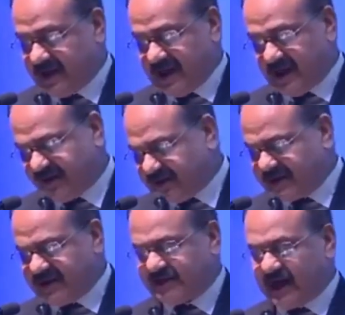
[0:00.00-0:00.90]
If his
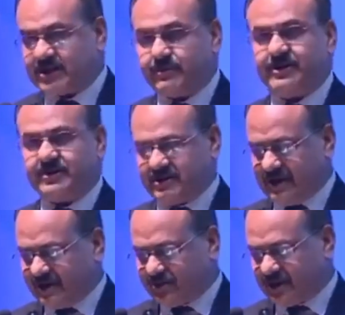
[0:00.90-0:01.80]
entitlement is
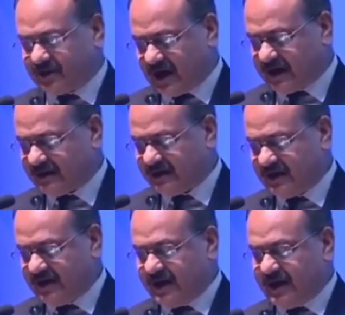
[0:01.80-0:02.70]
linked to
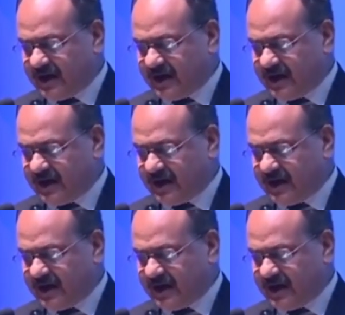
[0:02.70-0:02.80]
Aadhaar,